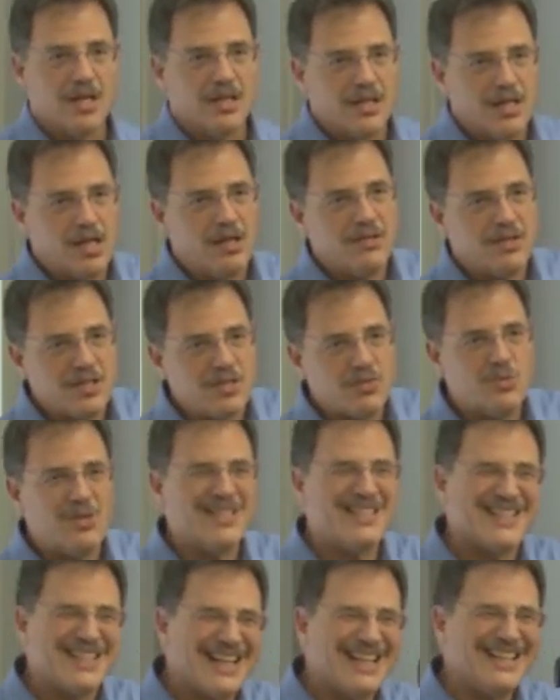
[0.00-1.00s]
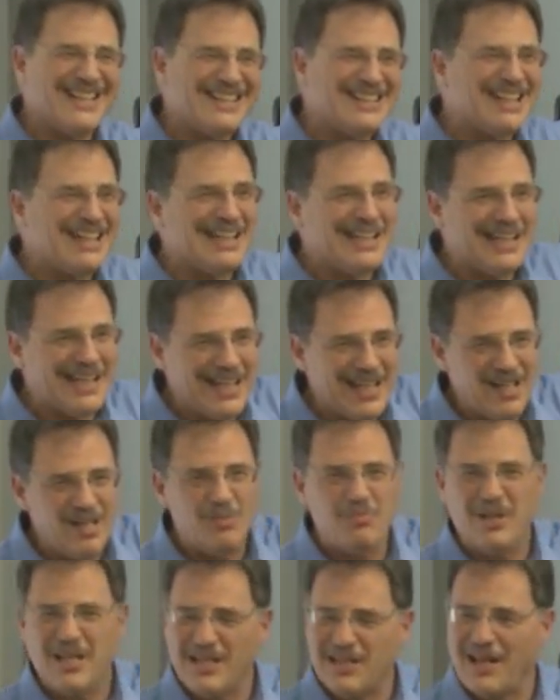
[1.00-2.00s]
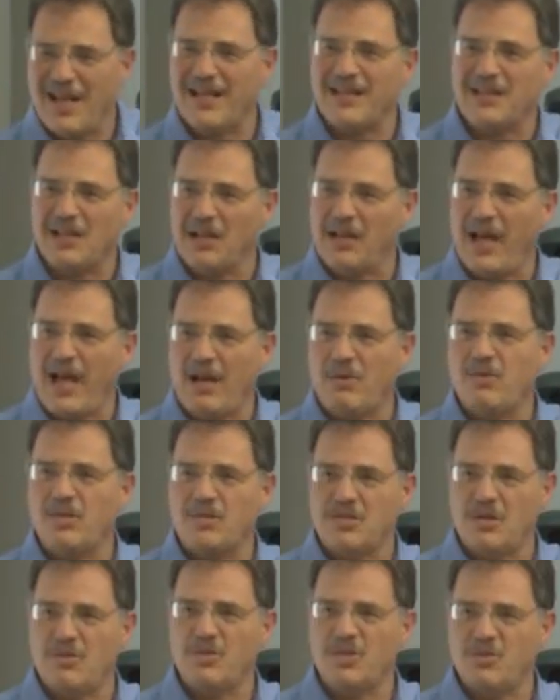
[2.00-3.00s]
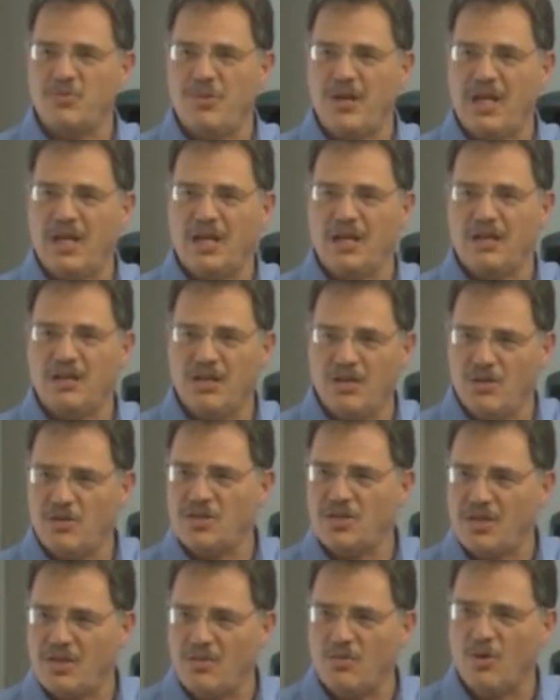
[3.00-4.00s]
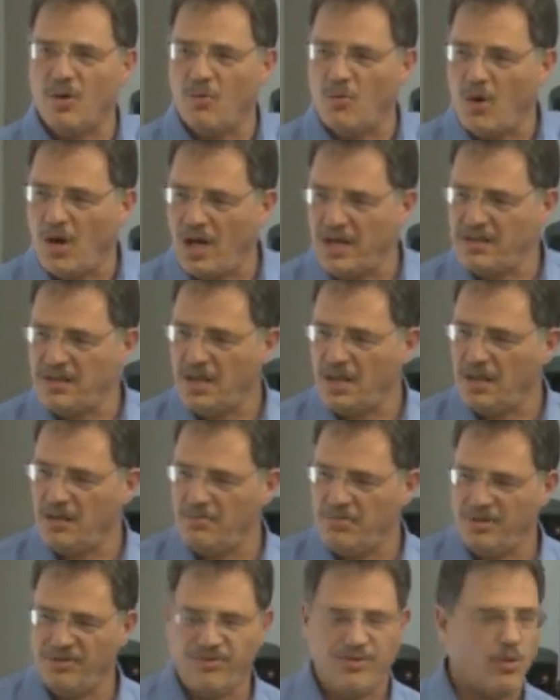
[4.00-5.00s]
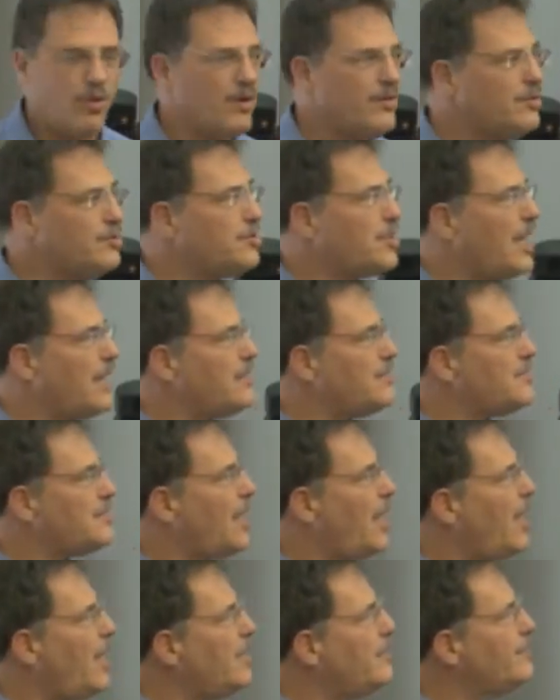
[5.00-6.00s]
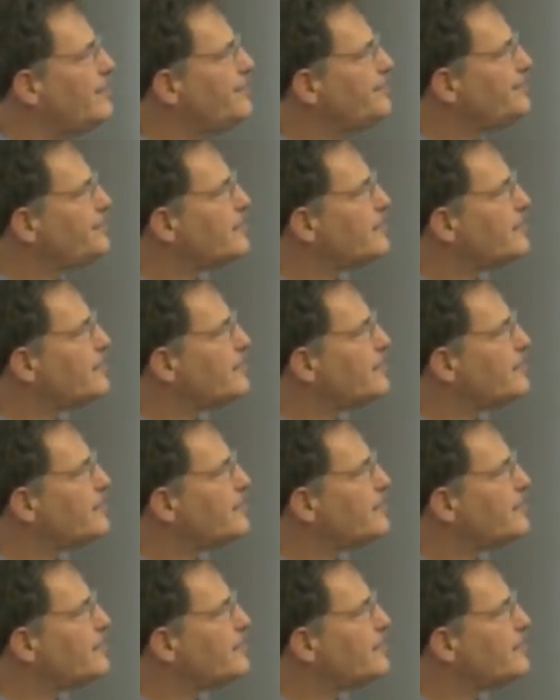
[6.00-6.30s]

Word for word: You know, this was this is a little bit like the language that was being used in Rwanda before the genocide.